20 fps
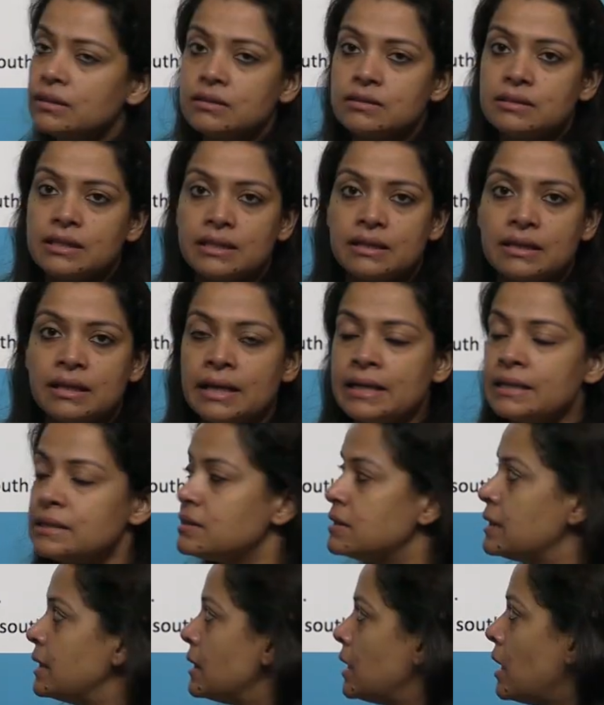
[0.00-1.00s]
other
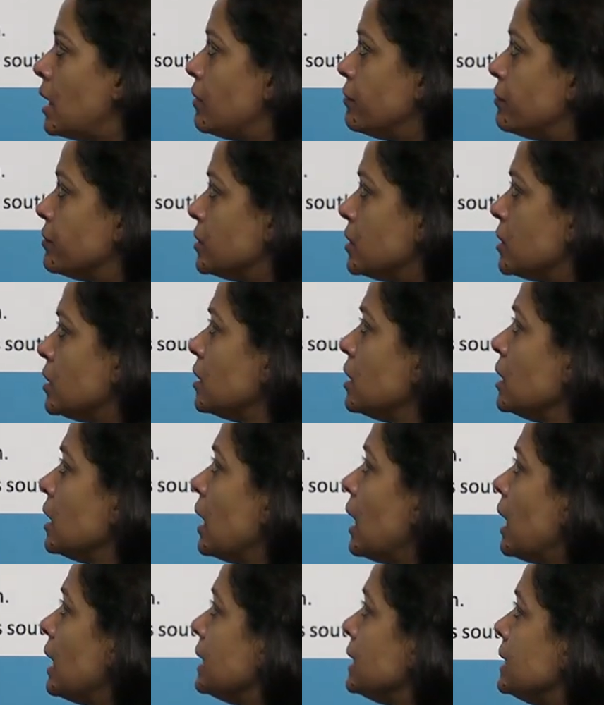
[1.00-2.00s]
satellites then after.
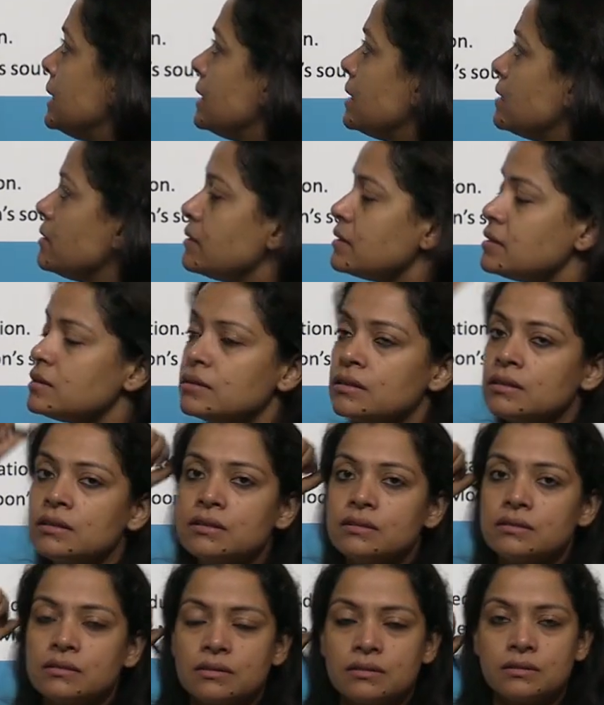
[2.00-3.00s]
Indian
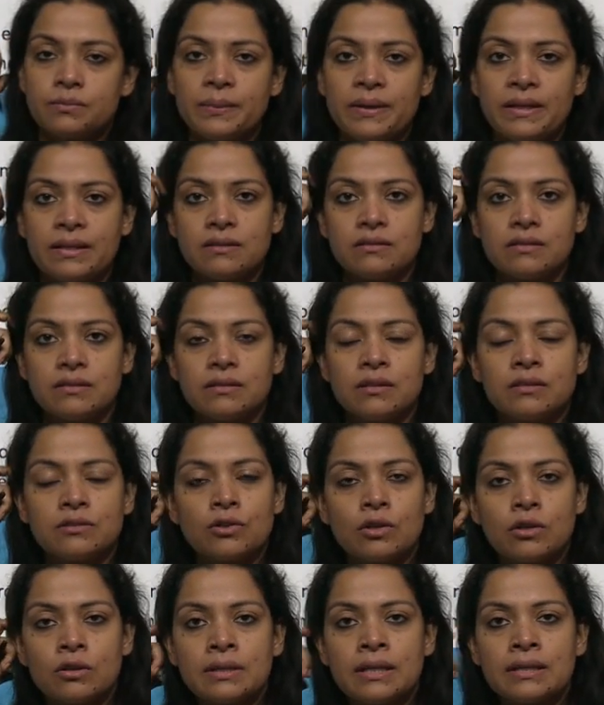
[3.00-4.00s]
Space Research
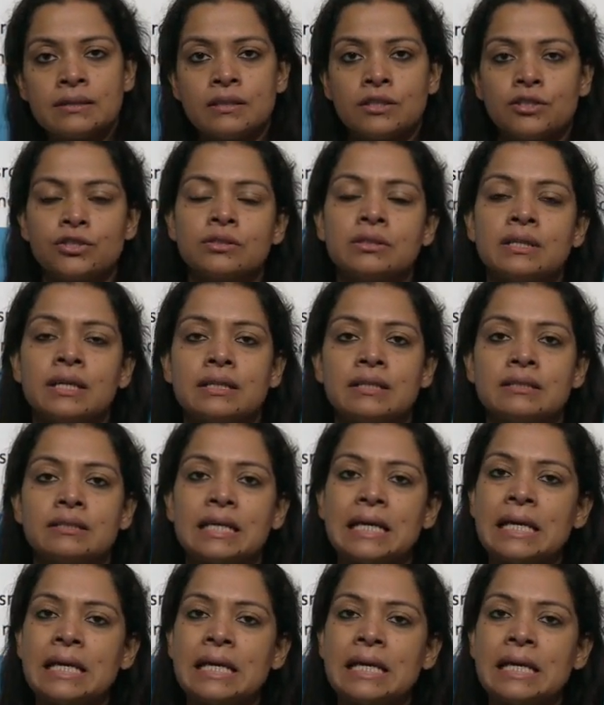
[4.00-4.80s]
Organization, that is